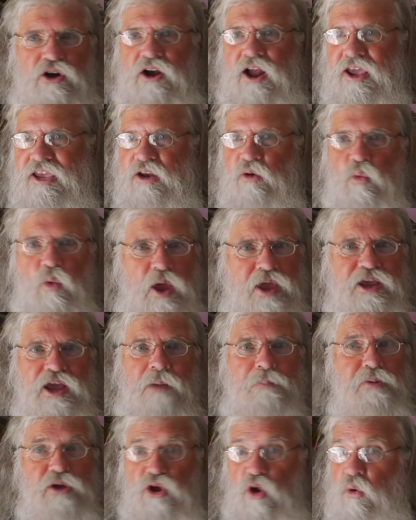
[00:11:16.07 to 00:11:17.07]
And I can wake
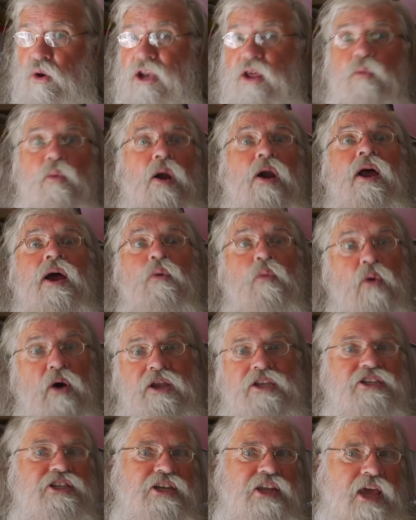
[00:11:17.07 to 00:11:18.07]
up and go anywhere I
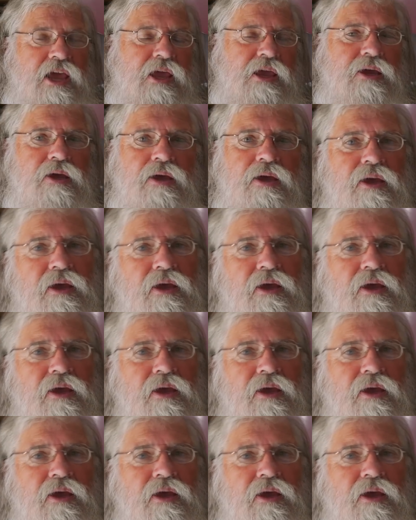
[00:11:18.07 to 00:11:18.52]
want today.